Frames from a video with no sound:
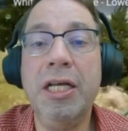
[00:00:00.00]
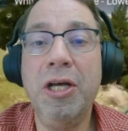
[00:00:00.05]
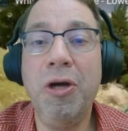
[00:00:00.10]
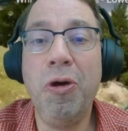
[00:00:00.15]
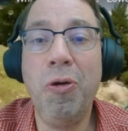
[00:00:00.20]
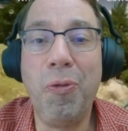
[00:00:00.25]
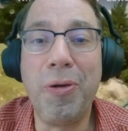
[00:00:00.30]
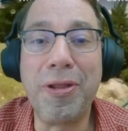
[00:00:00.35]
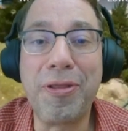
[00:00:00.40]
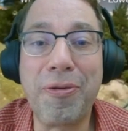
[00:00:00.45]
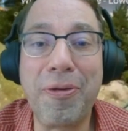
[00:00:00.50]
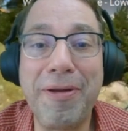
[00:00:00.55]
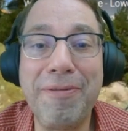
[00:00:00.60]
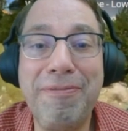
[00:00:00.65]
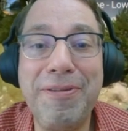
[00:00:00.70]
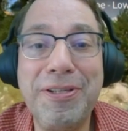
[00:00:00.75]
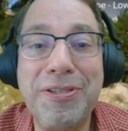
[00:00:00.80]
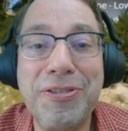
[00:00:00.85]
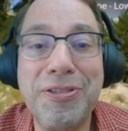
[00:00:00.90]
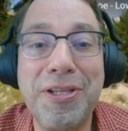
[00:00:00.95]
One of the great
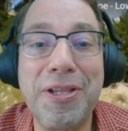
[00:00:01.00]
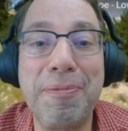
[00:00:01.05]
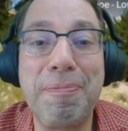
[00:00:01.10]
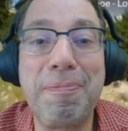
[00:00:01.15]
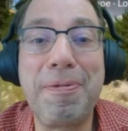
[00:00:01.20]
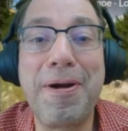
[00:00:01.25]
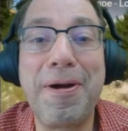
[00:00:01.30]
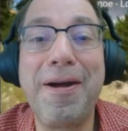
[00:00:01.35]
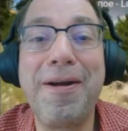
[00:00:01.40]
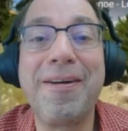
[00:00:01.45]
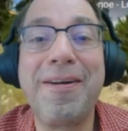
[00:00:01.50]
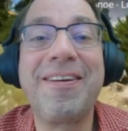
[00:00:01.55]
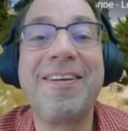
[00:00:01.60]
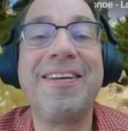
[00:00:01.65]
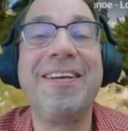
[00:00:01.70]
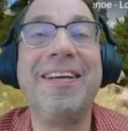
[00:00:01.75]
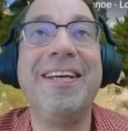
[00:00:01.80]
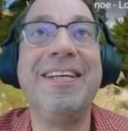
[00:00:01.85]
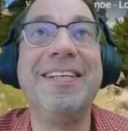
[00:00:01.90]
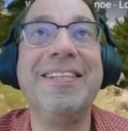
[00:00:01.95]
features of the park
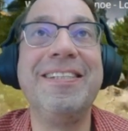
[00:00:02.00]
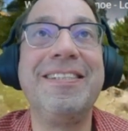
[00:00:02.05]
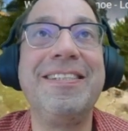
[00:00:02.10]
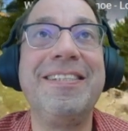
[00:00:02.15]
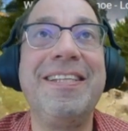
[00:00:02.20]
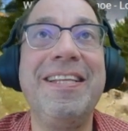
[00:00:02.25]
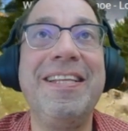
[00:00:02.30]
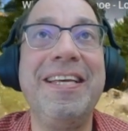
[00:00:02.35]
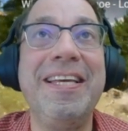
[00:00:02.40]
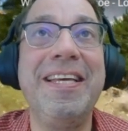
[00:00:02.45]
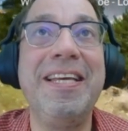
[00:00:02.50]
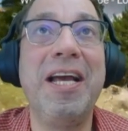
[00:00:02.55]
is the